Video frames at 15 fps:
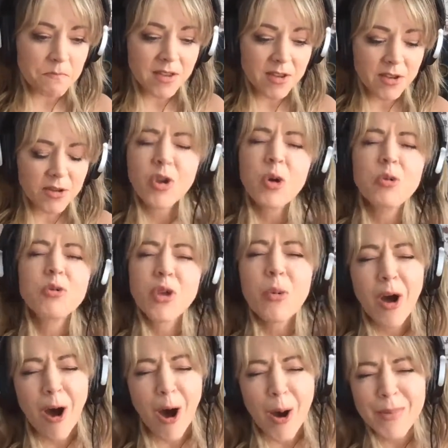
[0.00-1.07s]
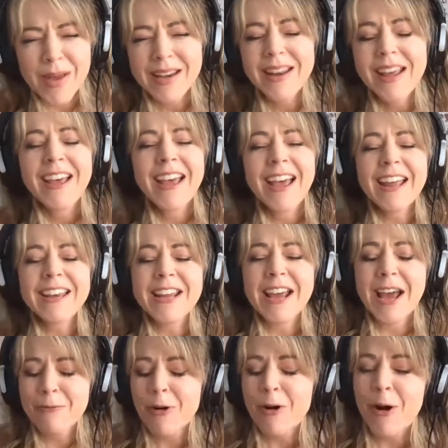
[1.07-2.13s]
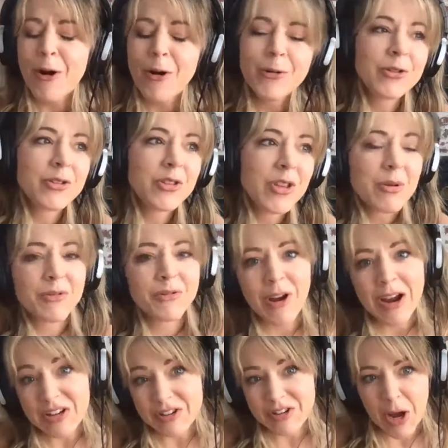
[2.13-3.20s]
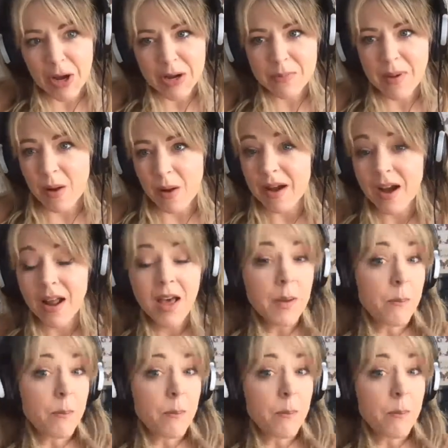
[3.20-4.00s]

so common. And yet we're all so afraid to talk about it.